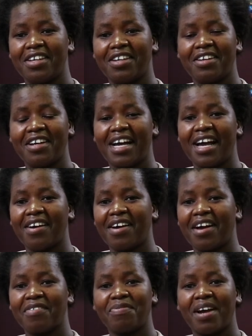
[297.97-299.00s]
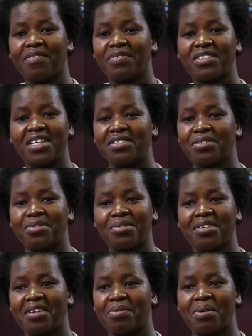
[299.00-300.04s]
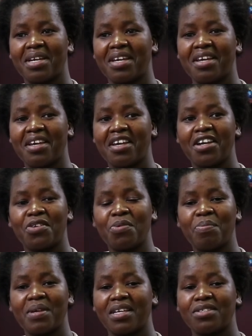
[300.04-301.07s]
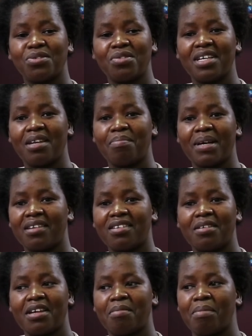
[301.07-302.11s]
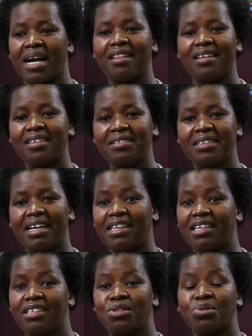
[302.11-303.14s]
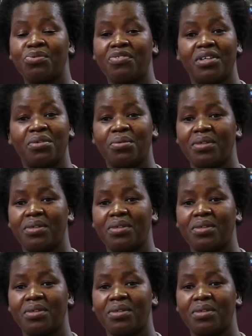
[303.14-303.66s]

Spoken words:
You know, I've trained students where it will be a student but a mother, and they do very